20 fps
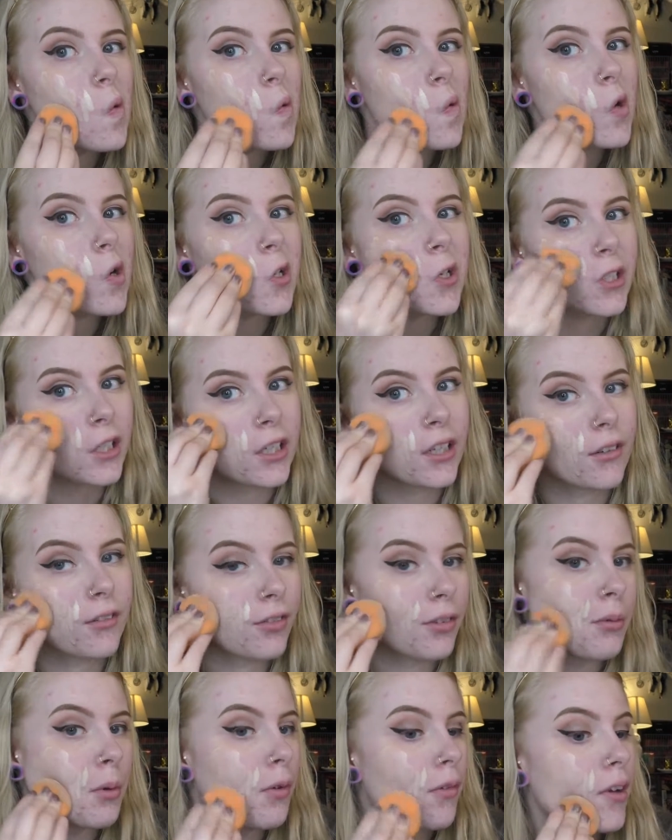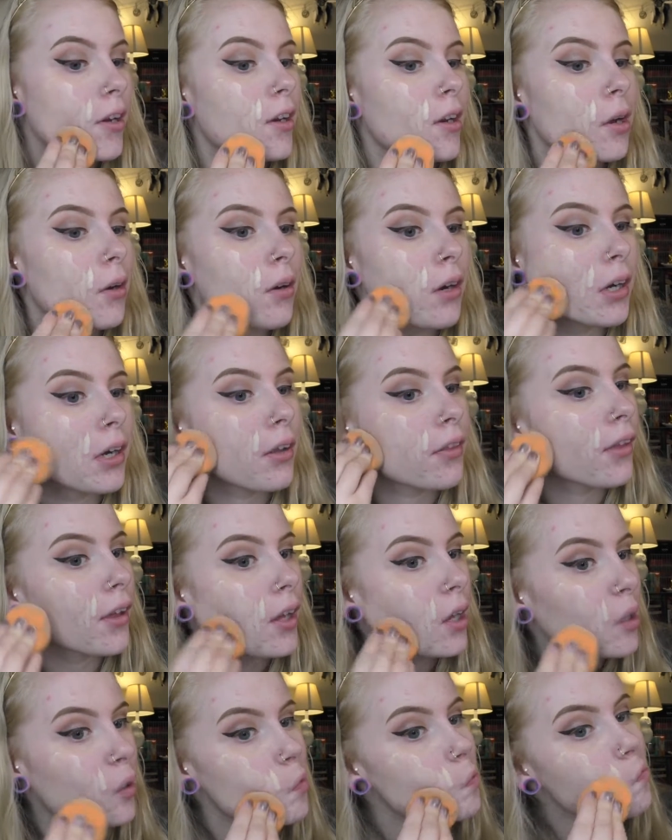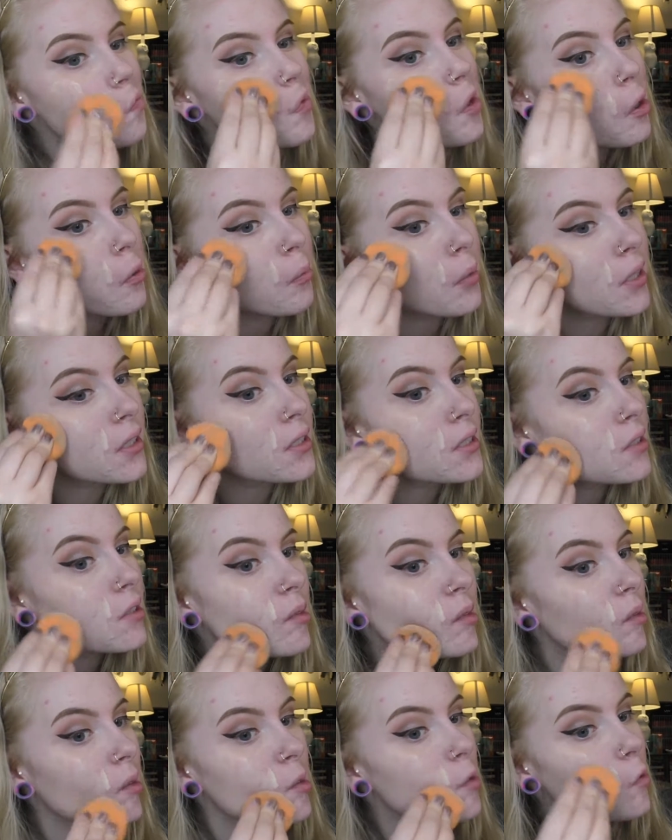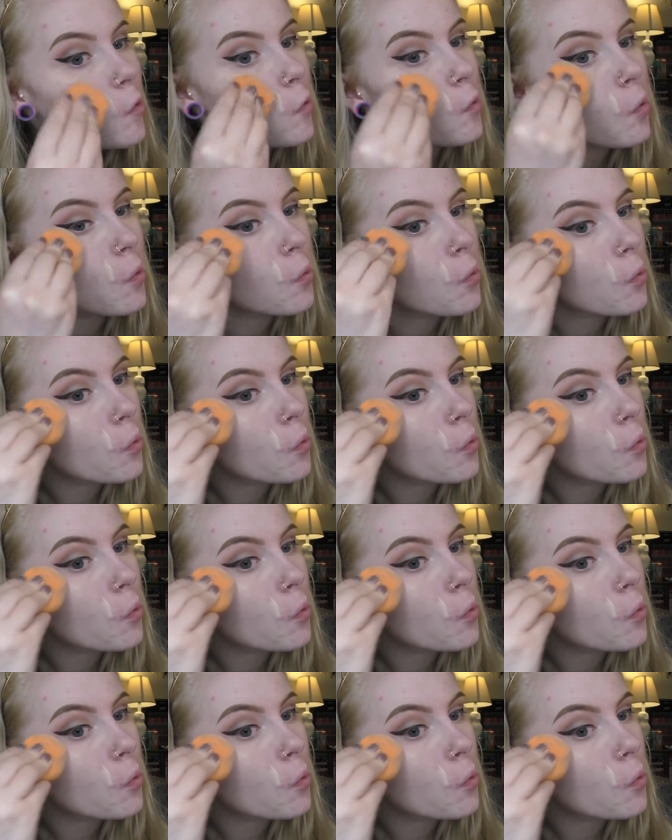which I didn't film a video or anything, but my skin,